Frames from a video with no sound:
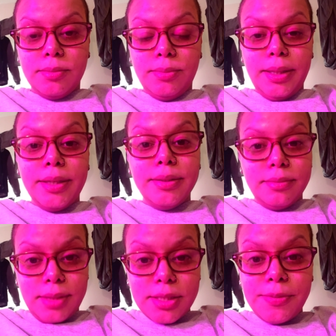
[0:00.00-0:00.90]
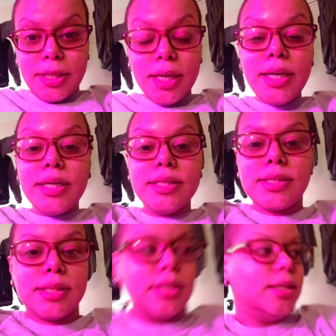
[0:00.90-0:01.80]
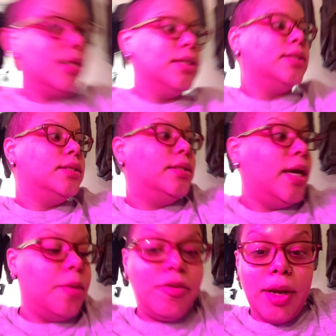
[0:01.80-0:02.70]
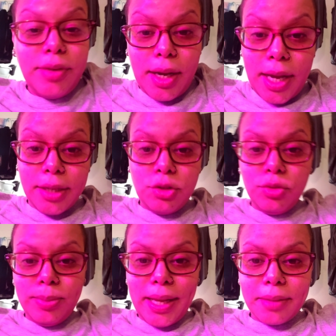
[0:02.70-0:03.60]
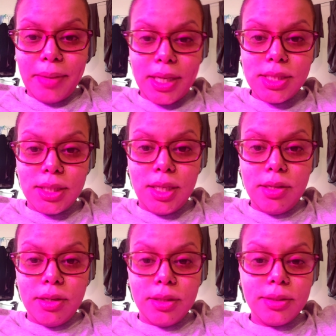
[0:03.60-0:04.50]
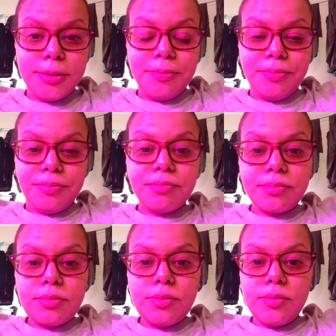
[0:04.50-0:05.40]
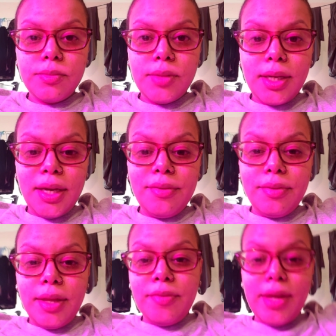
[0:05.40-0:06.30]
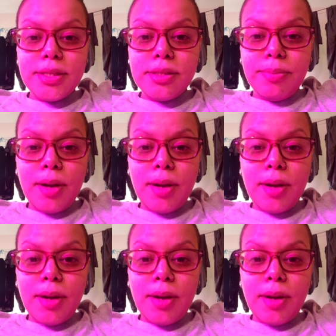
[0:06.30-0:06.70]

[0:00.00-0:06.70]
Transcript: But that's because they found out how to do black magic here. And that's the